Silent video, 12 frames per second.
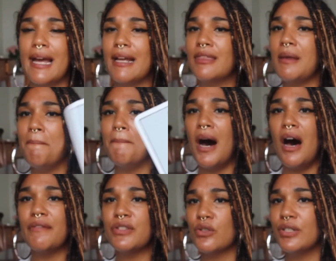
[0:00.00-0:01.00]
like the
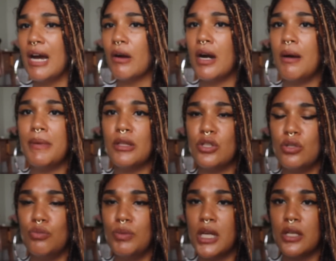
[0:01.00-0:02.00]
moths are now coming to
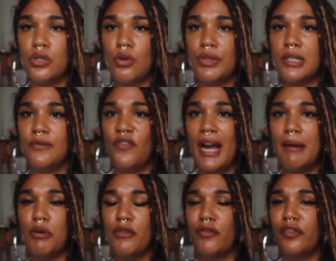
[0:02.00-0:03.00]
you because you're this
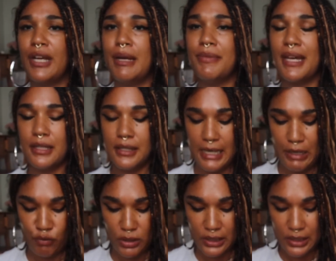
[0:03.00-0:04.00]
vibrant flame that is
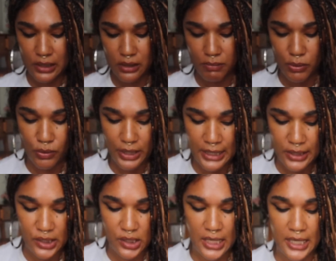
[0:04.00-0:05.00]
irresistible.
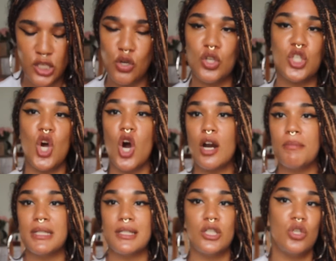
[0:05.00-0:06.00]
It's in your
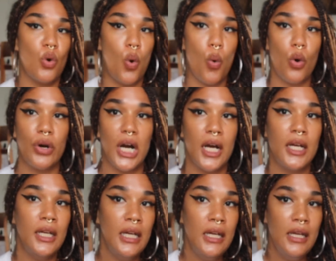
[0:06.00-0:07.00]
charm. It's in your
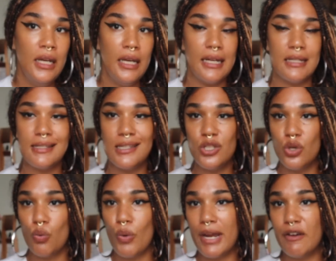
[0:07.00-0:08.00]
aura. It's in
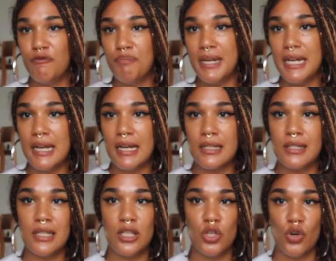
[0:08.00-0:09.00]
your way of being.
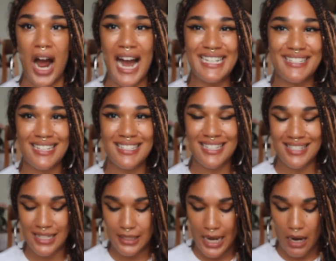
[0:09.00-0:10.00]
It's in your
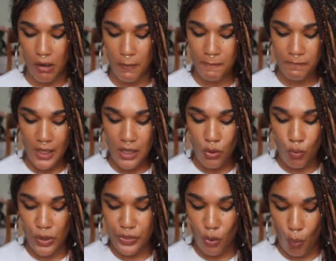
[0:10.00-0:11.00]
identity now
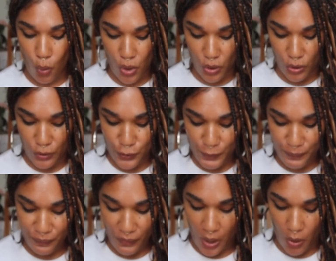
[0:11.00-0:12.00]
with the world.
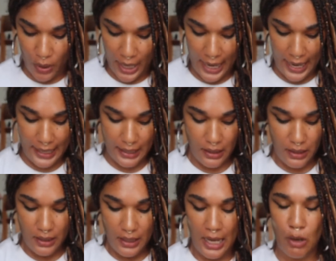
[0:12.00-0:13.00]

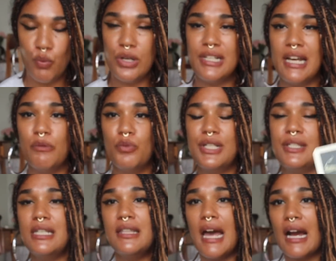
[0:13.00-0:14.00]
Okay? And we
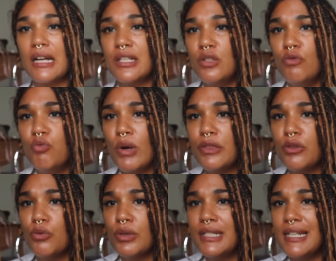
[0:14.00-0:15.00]
see that because you went
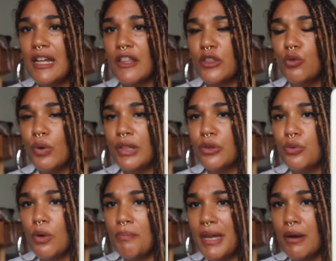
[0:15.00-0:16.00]
through a death. You went
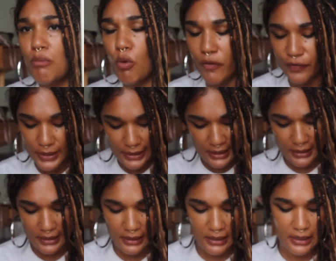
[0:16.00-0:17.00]
through a metamorphosis.
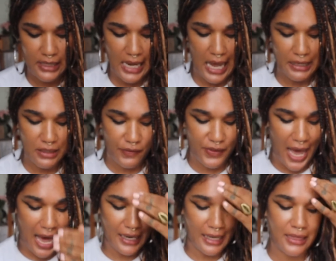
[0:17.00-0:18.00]
This is the end of
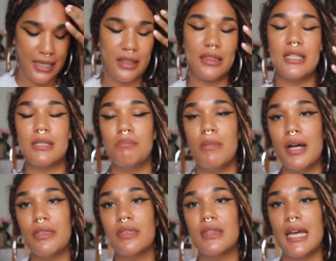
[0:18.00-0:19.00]
that. I think this
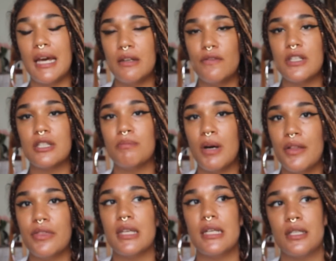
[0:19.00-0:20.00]
month, the end of this
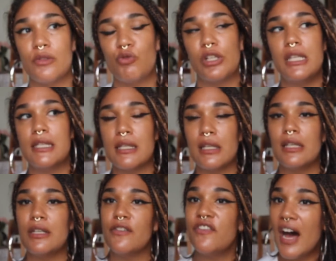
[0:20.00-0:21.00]
month is really
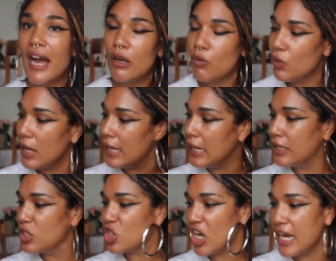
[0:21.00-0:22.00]

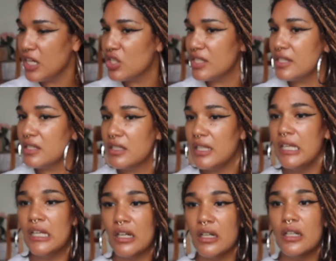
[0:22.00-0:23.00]
solidifying changes
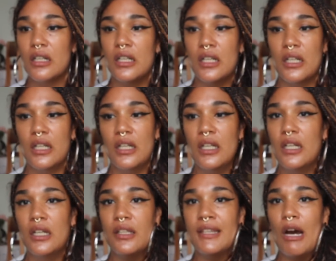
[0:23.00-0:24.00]
here
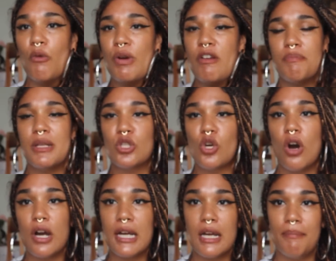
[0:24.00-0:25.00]
that we have been
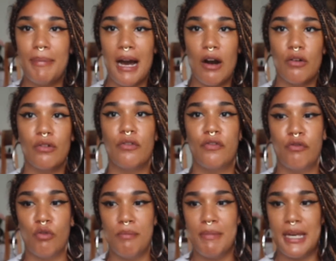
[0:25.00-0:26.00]
talking about
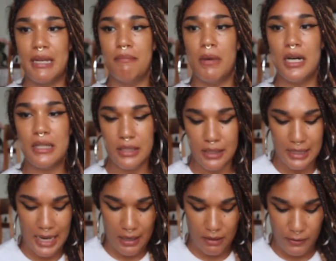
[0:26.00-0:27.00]
for many months
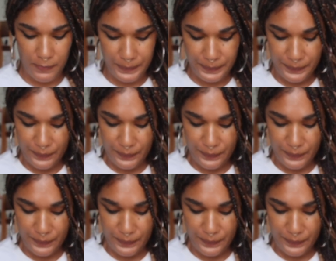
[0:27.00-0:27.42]
now.